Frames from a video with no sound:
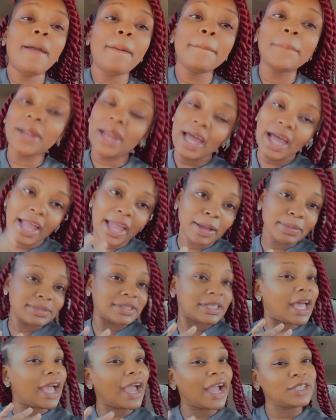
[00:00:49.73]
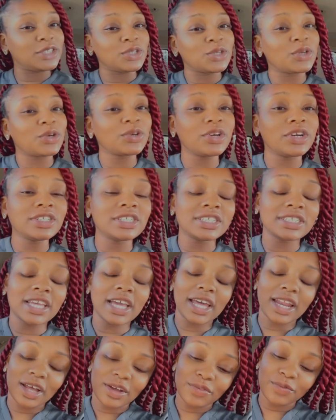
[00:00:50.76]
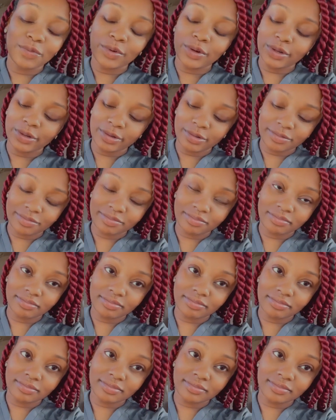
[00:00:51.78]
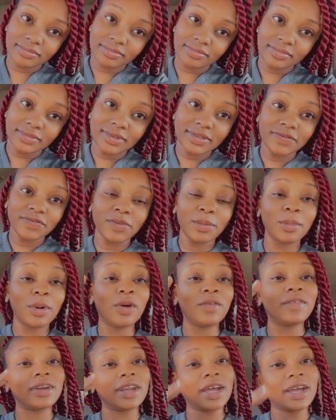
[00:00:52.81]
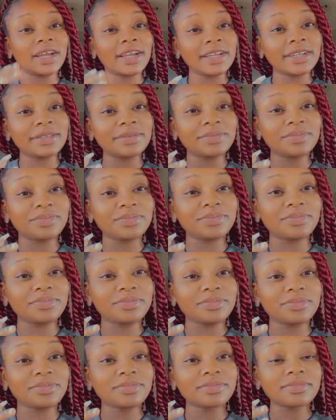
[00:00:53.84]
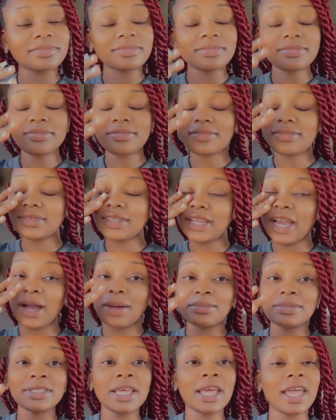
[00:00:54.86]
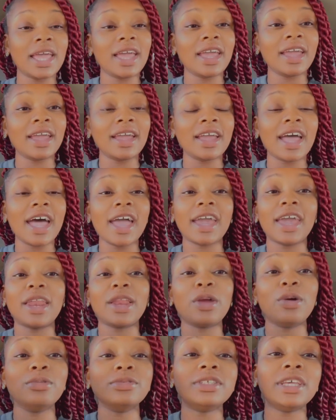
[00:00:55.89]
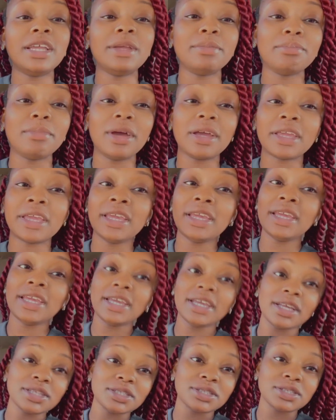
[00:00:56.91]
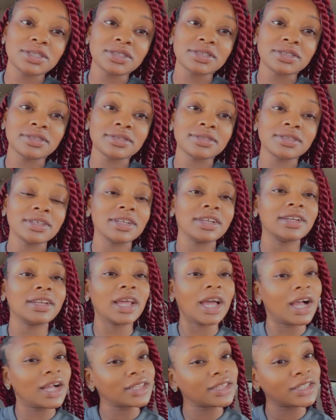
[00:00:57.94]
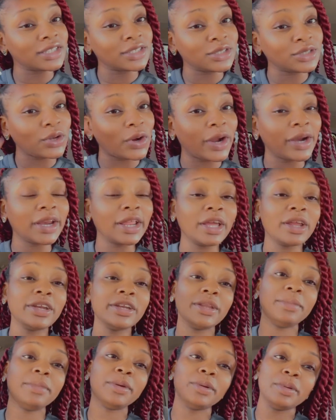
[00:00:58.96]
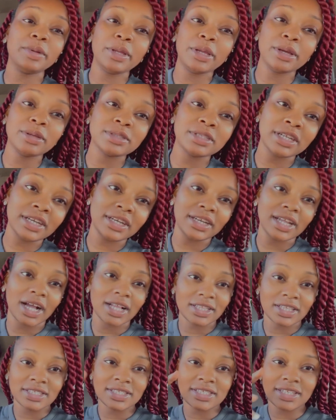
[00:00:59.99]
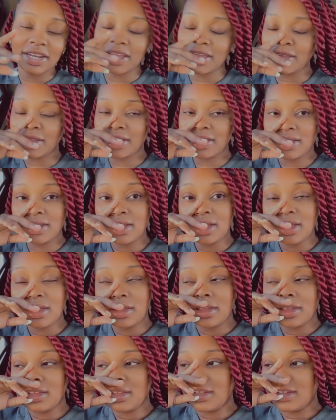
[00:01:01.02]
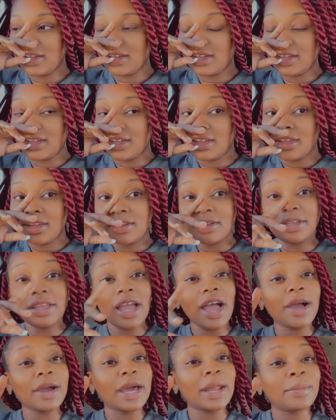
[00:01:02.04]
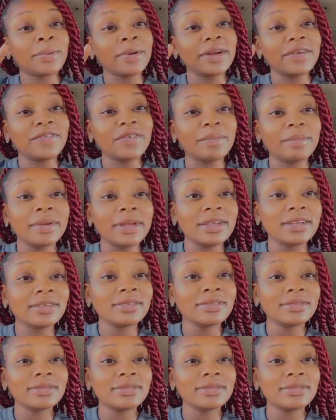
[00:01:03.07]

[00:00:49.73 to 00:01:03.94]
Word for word: But I am tired. Your girl just got off work from overnight I'm tired. I gotta go take my kids to the doctor, and Demiral to the doctor today. Y'all gotta pray for me.